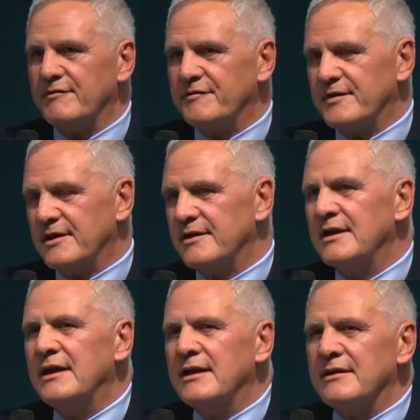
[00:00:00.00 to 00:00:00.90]
of
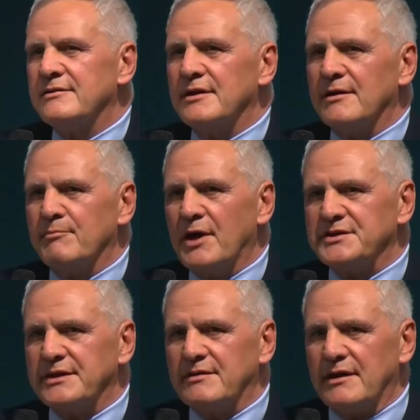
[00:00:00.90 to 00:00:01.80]
the
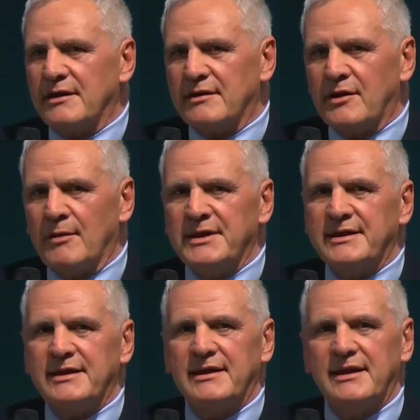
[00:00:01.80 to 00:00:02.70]
budget
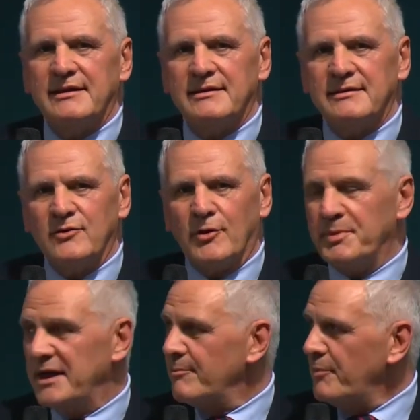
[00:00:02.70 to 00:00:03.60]
committee in
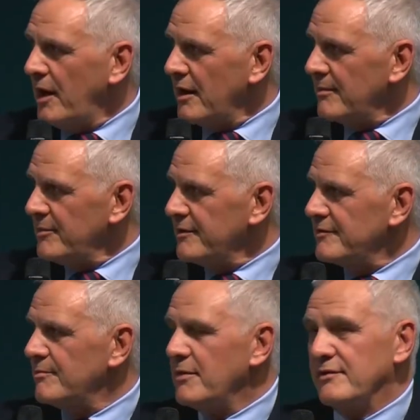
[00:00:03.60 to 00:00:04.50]
European
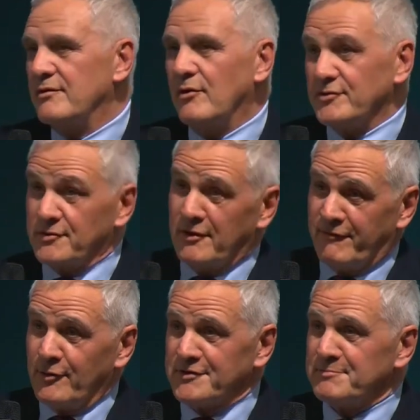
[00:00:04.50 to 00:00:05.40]
Parliament, but also
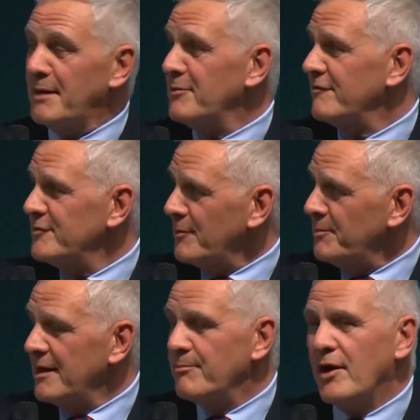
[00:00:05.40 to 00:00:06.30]
of course member of the
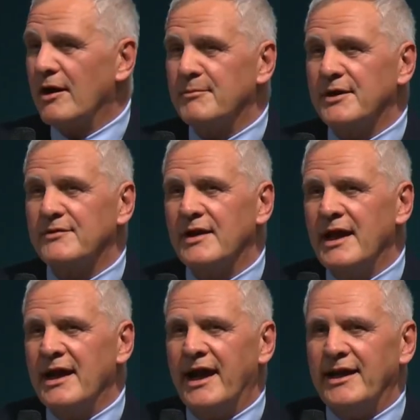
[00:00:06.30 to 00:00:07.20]
European Parliament,
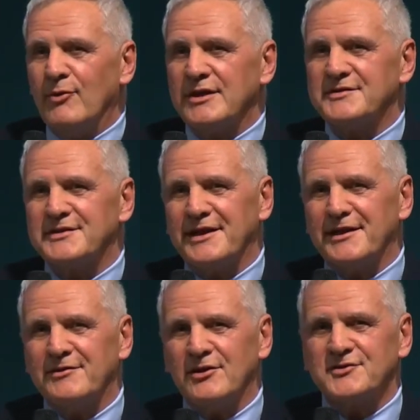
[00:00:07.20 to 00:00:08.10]
and he was
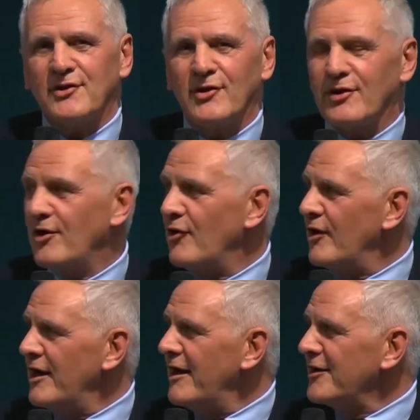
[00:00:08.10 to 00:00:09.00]
not so long
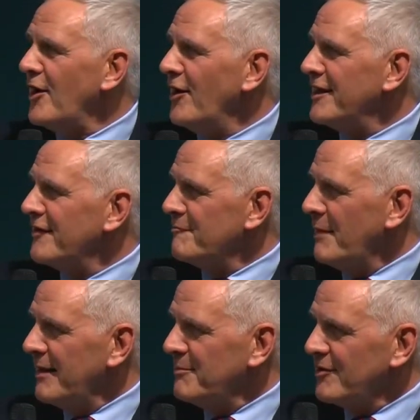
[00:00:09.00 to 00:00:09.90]
ago a colleague of
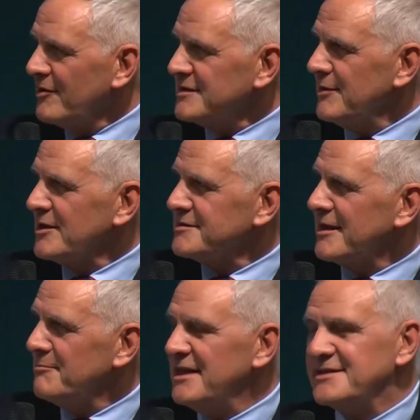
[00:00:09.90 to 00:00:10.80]
mine because he was
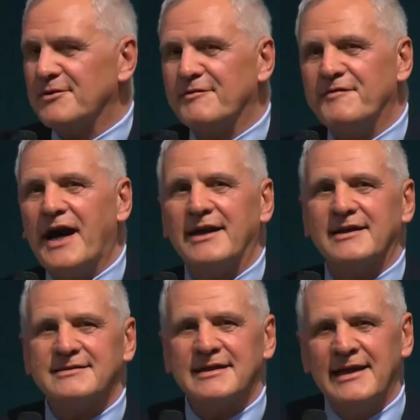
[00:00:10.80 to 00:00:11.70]
Minister of
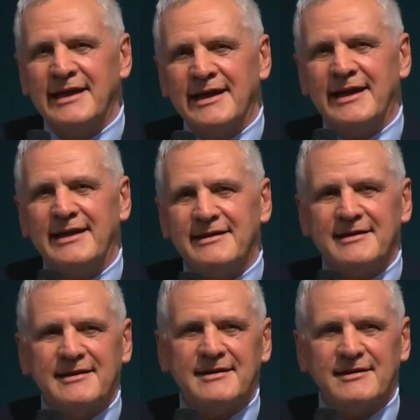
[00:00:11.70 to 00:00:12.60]
Finance in
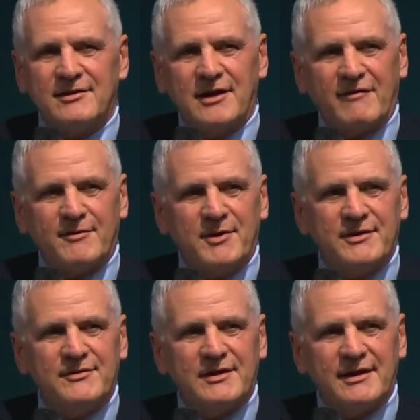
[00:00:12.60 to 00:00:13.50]
the
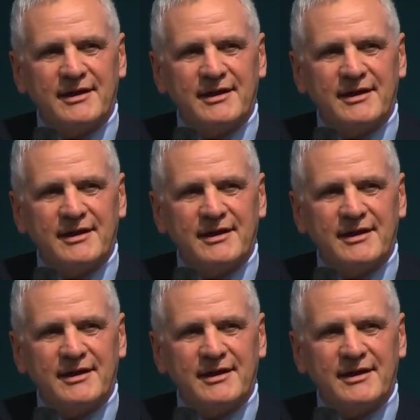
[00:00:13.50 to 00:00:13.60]
government